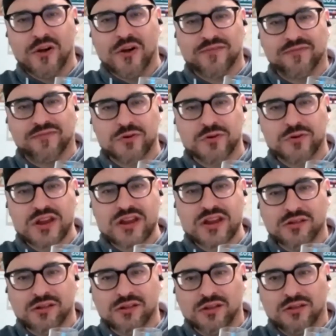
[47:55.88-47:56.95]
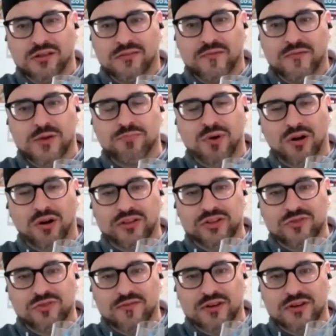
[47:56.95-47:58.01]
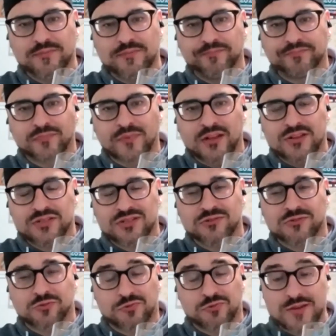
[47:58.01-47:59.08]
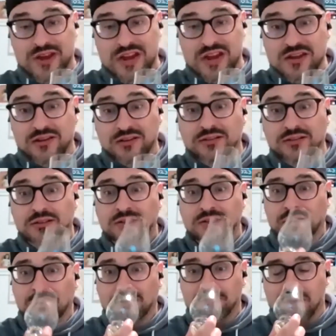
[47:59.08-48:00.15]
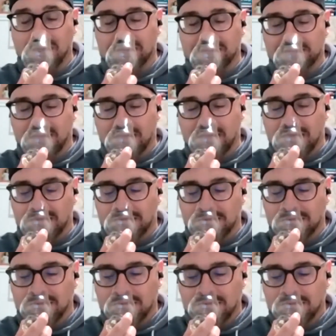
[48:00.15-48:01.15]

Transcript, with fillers: Very fruity, very barley driven, still creamy, but uh,